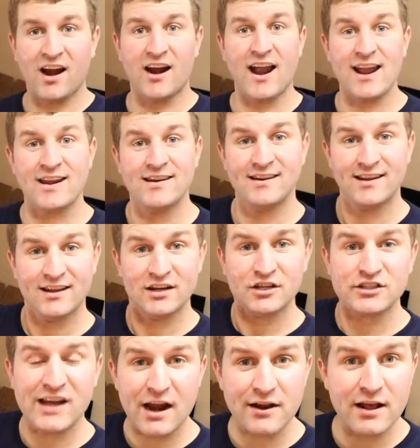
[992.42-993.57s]
All right,
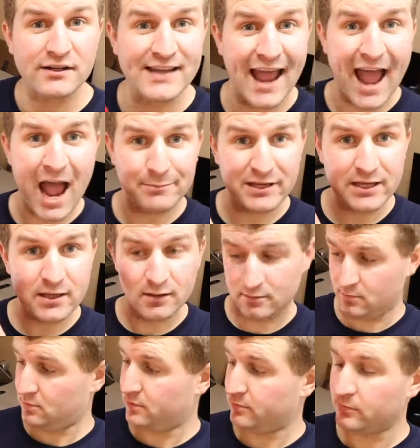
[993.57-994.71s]
shout out to Abby,
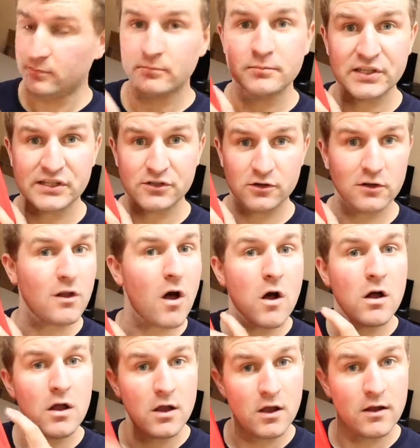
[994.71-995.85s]

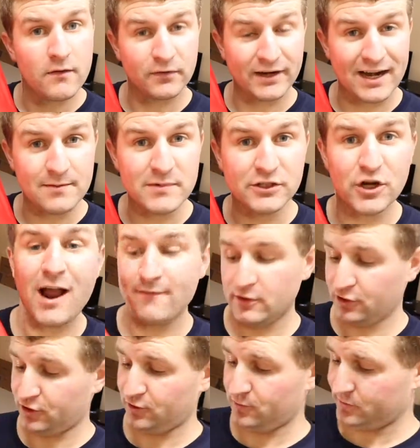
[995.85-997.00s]
sister-in-law, for getting me driving
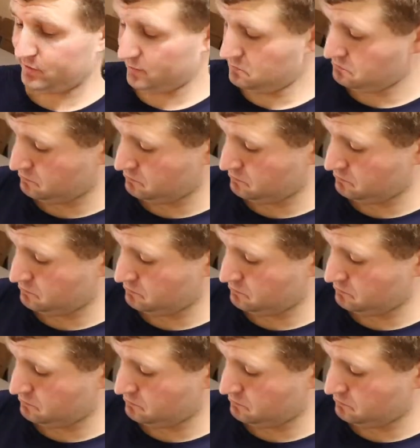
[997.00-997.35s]
shoes.